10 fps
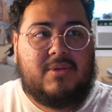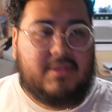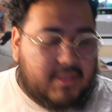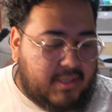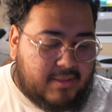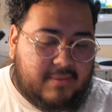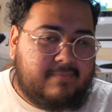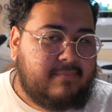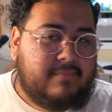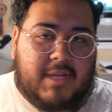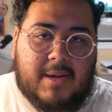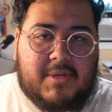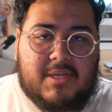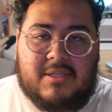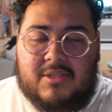Like, I'm gonna
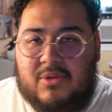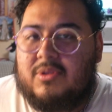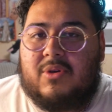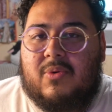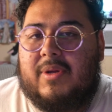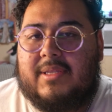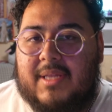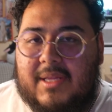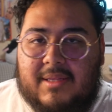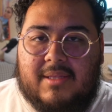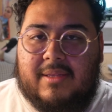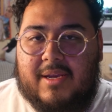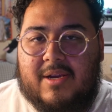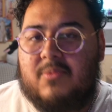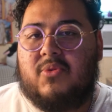just use the ones that they
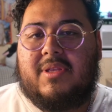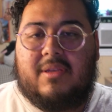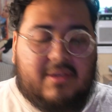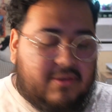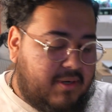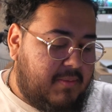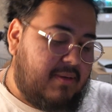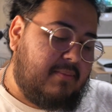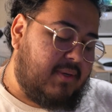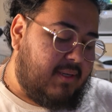come with, you know what I mean? But